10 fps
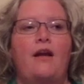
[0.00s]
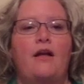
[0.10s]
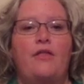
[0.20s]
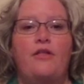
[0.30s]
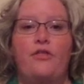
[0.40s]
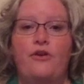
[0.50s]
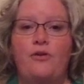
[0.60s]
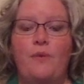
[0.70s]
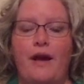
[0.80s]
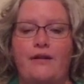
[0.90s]
The third
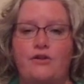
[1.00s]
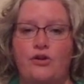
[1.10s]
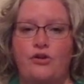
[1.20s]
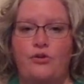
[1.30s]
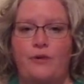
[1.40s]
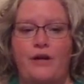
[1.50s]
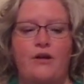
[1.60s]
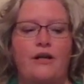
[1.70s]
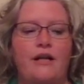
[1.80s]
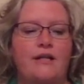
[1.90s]
way to hook your
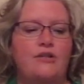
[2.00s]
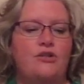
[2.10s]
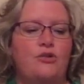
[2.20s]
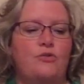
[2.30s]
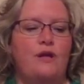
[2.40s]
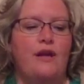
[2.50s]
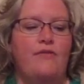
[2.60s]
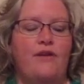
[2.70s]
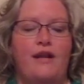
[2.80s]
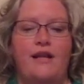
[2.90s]
reader is to give
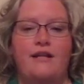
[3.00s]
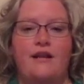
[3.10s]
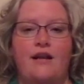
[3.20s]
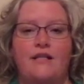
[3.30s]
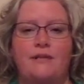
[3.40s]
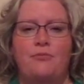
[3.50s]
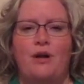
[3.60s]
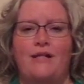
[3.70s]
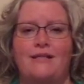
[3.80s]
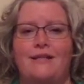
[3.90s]
in it a
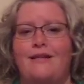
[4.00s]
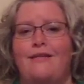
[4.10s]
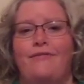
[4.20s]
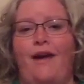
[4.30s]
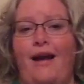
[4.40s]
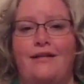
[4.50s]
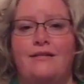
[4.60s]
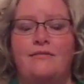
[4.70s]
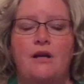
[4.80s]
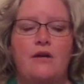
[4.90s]
surprising fact
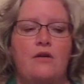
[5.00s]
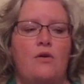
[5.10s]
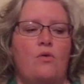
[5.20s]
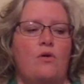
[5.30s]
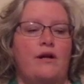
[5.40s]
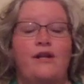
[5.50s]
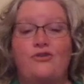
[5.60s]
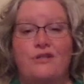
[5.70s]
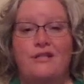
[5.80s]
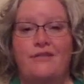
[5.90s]
or an
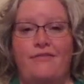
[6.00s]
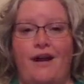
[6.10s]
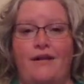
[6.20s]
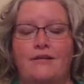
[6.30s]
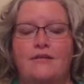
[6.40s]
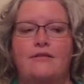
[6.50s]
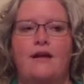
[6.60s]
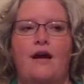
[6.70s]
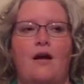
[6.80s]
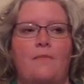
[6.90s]
interesting fact.
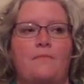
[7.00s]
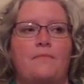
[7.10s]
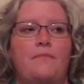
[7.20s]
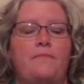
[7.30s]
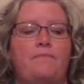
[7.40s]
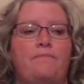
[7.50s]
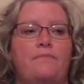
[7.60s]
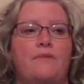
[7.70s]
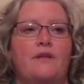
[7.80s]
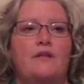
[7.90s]

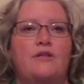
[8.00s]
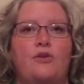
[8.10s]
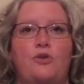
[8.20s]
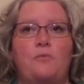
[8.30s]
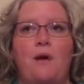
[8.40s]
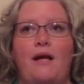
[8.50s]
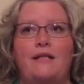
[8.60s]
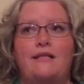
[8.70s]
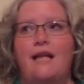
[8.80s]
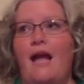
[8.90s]
And so you might
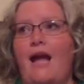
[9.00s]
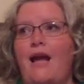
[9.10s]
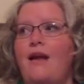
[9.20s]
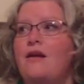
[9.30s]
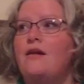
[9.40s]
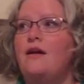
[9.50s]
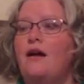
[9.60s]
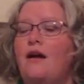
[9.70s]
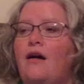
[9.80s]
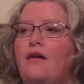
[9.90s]
say,
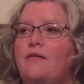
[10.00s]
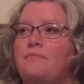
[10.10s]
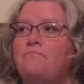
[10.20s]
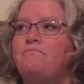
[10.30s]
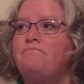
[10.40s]
9